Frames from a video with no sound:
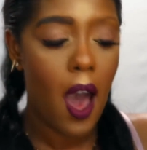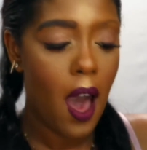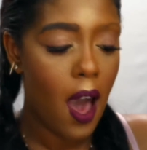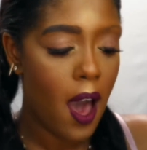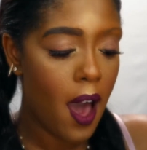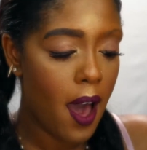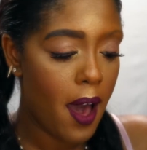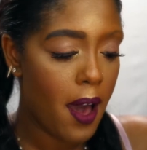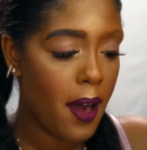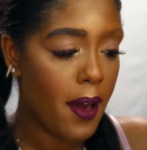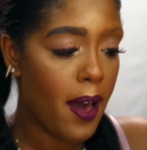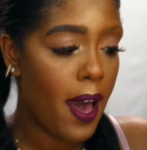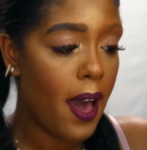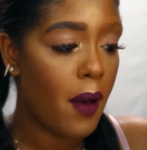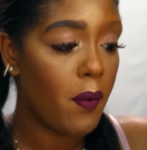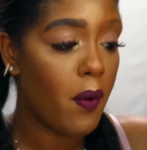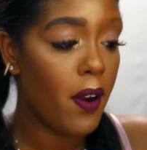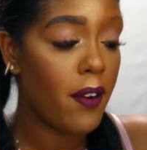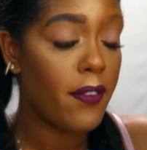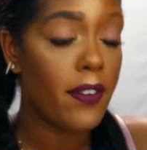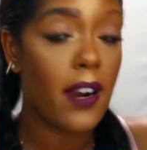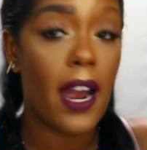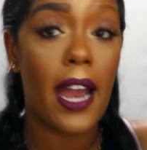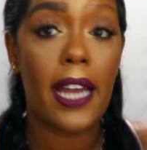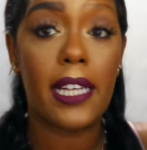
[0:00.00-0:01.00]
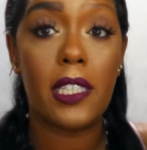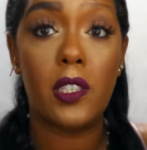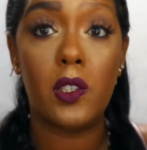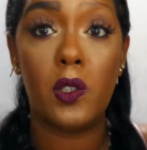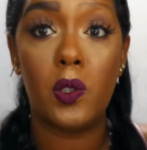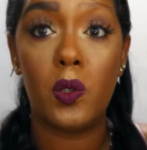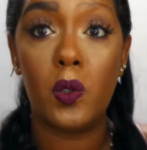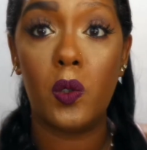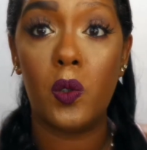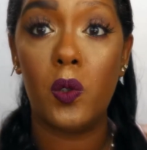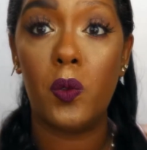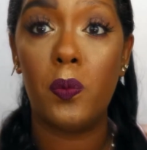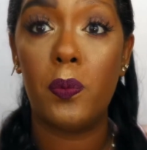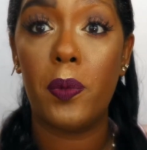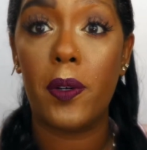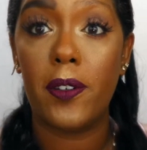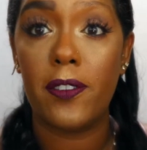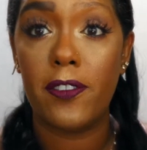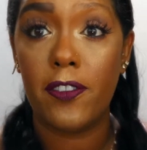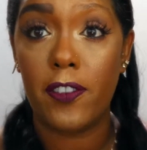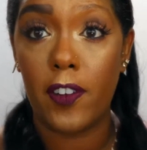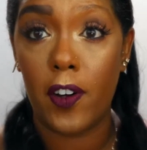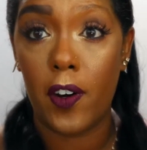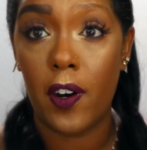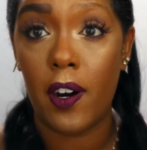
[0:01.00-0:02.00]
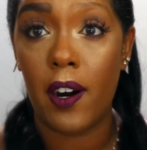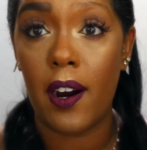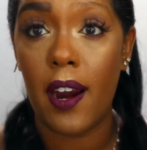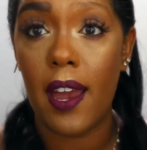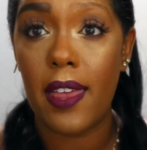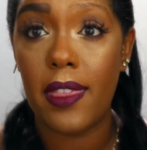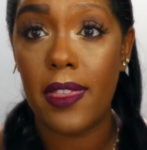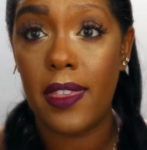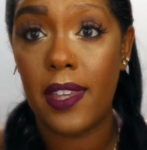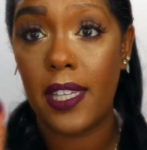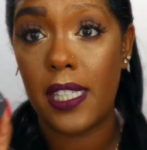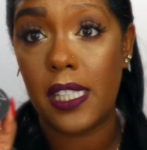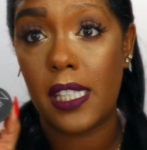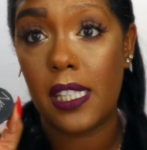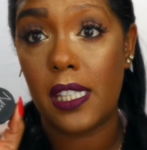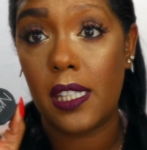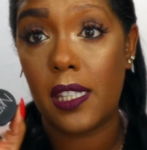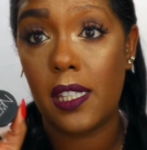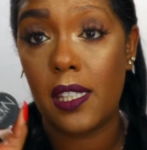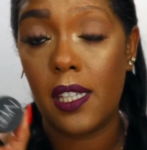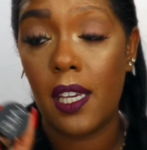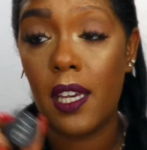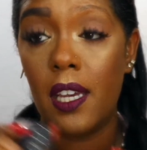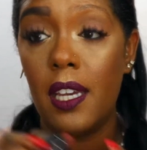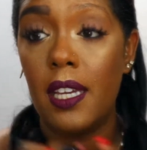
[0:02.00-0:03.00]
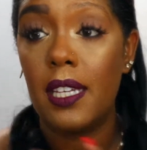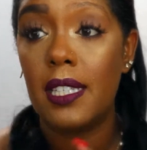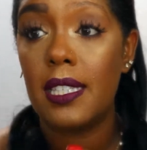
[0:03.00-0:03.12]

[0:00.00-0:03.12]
however I do prefer this